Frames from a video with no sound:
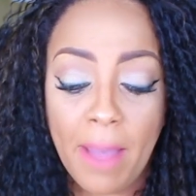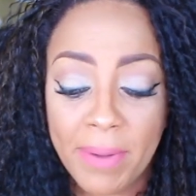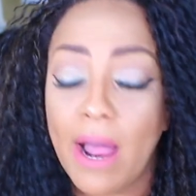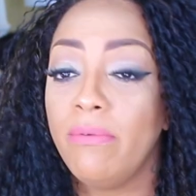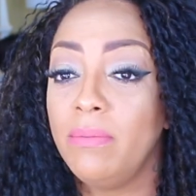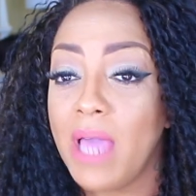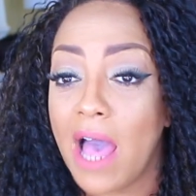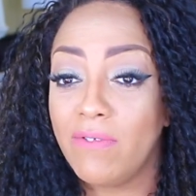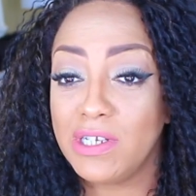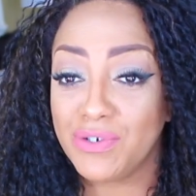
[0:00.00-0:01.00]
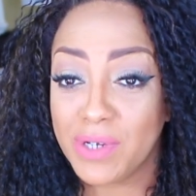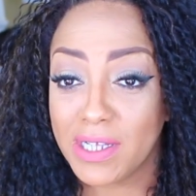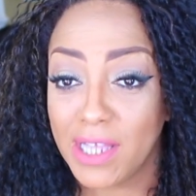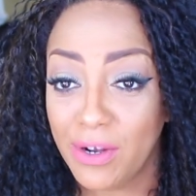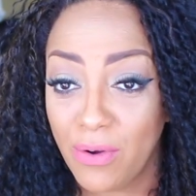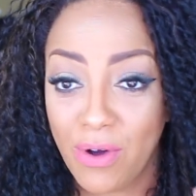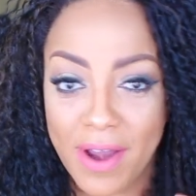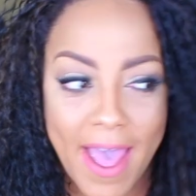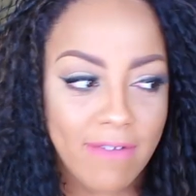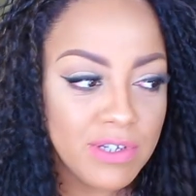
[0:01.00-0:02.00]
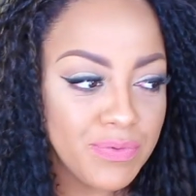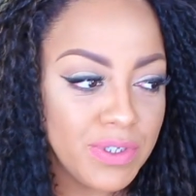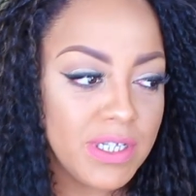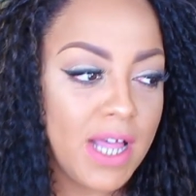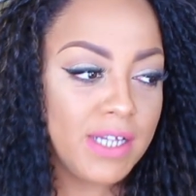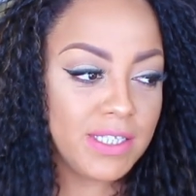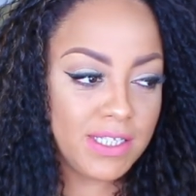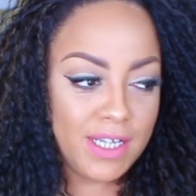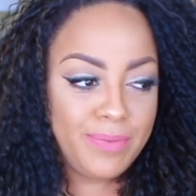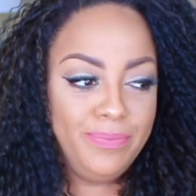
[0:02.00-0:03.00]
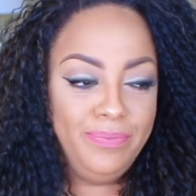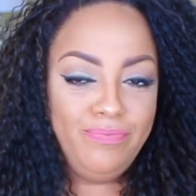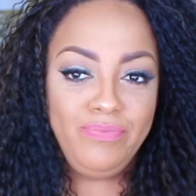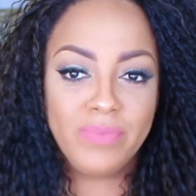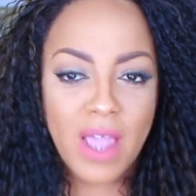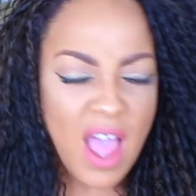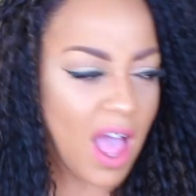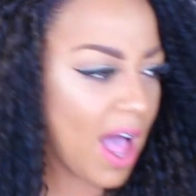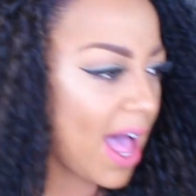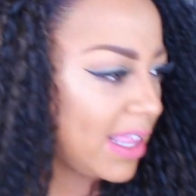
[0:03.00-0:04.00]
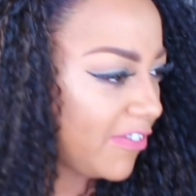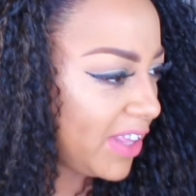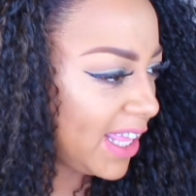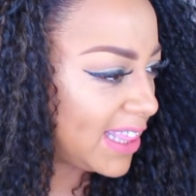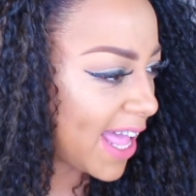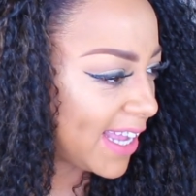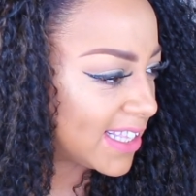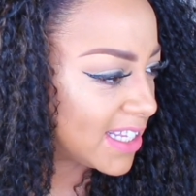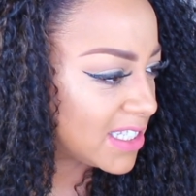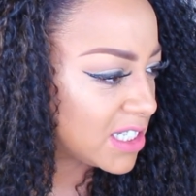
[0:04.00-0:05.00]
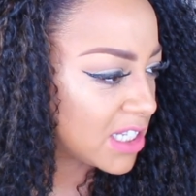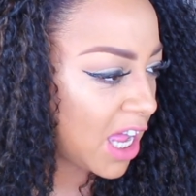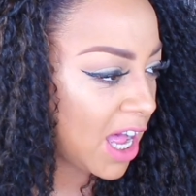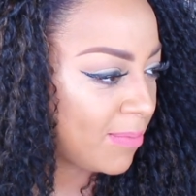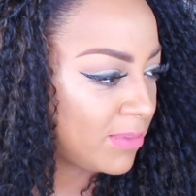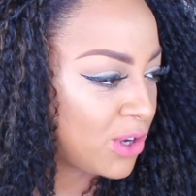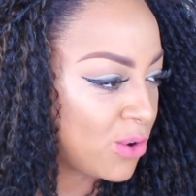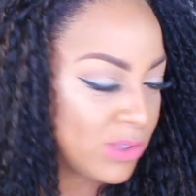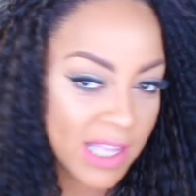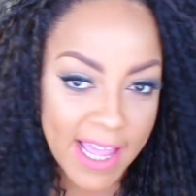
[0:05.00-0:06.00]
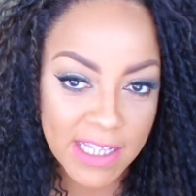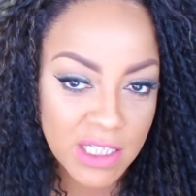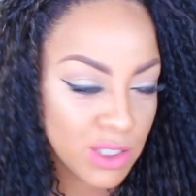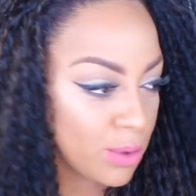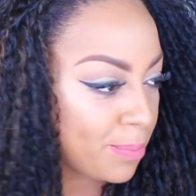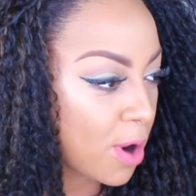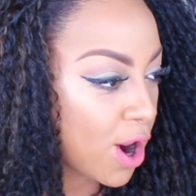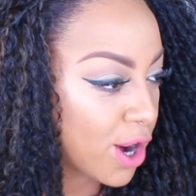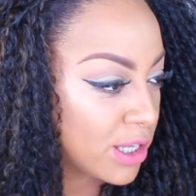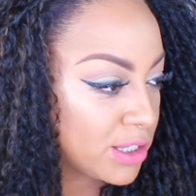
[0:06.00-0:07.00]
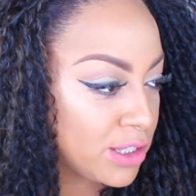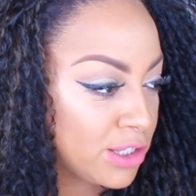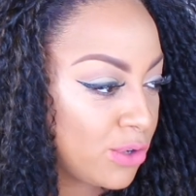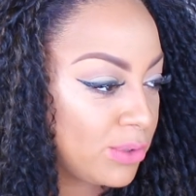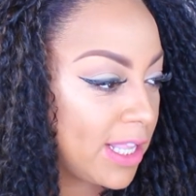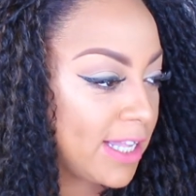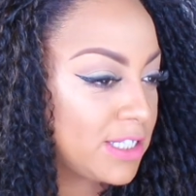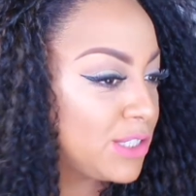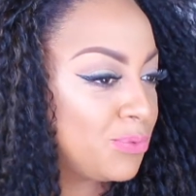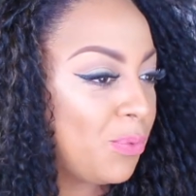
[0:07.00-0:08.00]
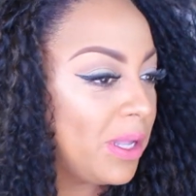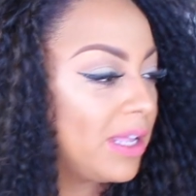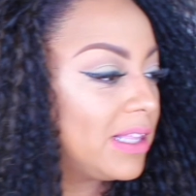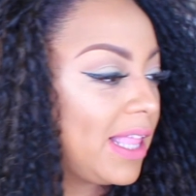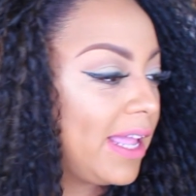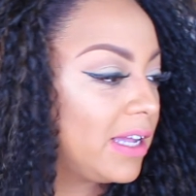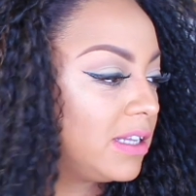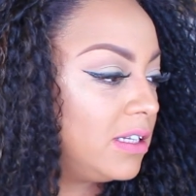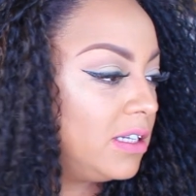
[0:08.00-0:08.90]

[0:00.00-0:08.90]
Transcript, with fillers: But I will be having a drink later on after Real Talk is done. I really like this um, no lace part, no lace wig. Like,